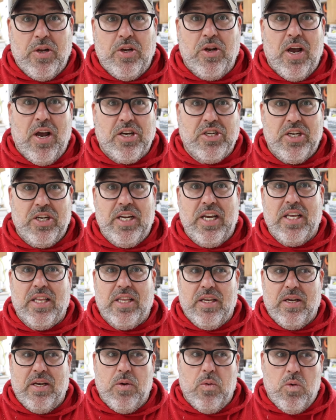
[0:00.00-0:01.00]
you actually
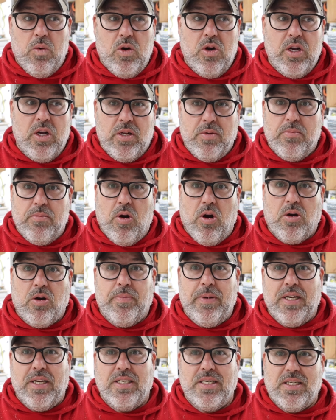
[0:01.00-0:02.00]
hit the wood and bark
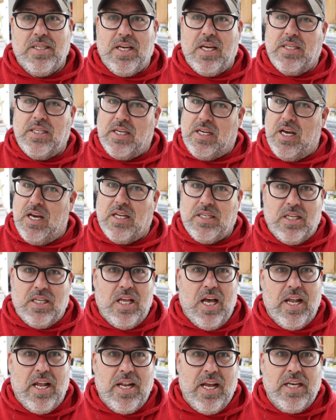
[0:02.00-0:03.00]
pieces because it cuts a
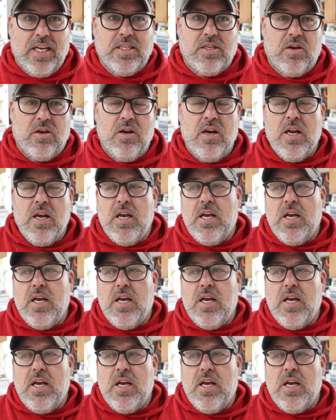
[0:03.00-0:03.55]
lot nicer.